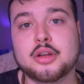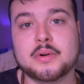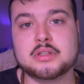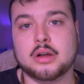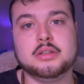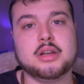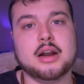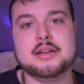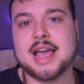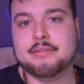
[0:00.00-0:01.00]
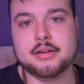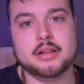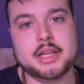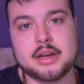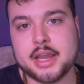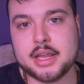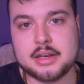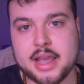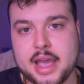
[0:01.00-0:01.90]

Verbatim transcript: the results are definitely night and